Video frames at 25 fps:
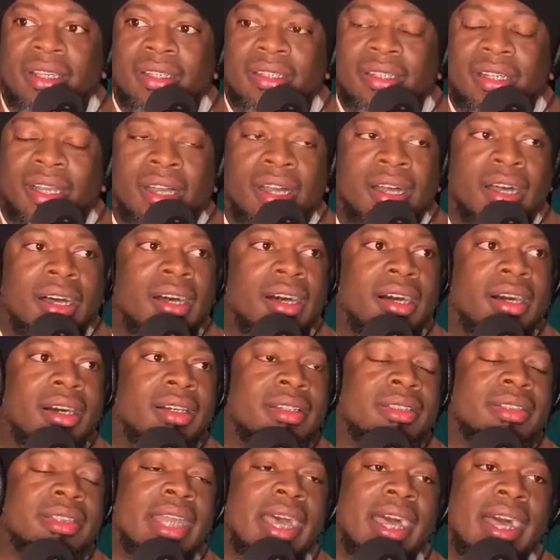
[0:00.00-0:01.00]

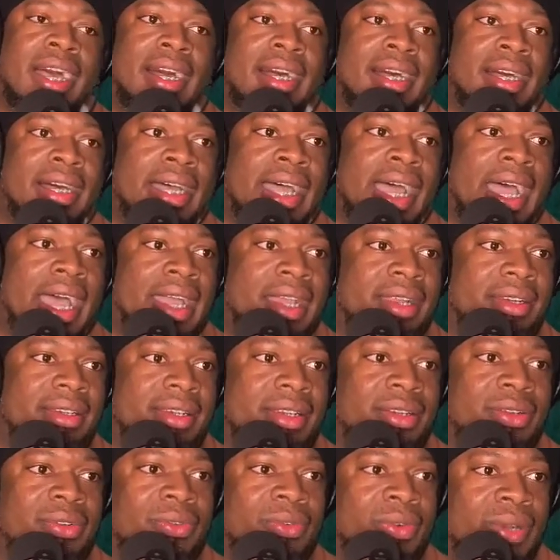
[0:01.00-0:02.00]
"Oh, nah,
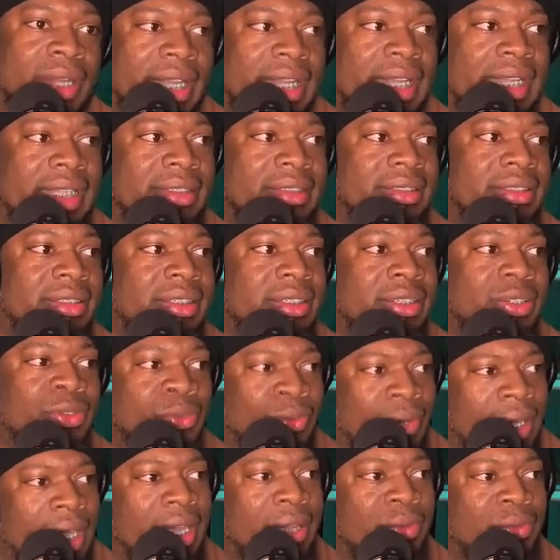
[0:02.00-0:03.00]
what?
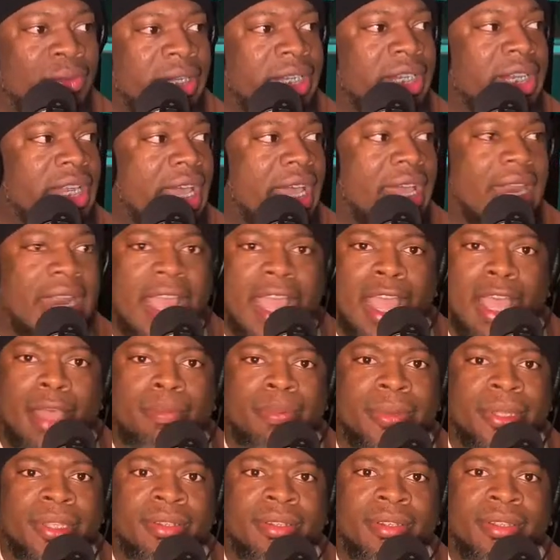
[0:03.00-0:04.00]
When that
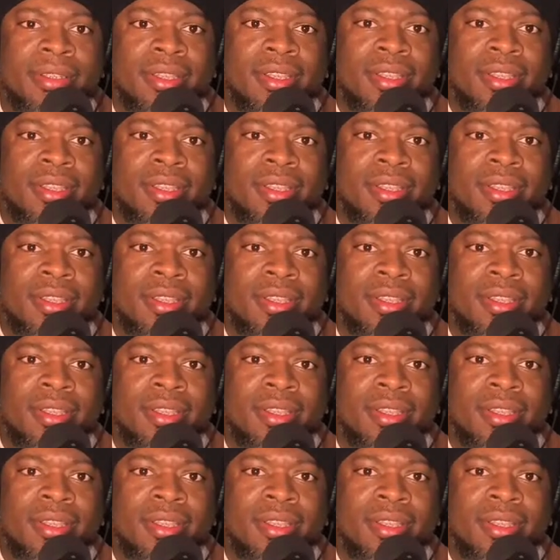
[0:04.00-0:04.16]
happened?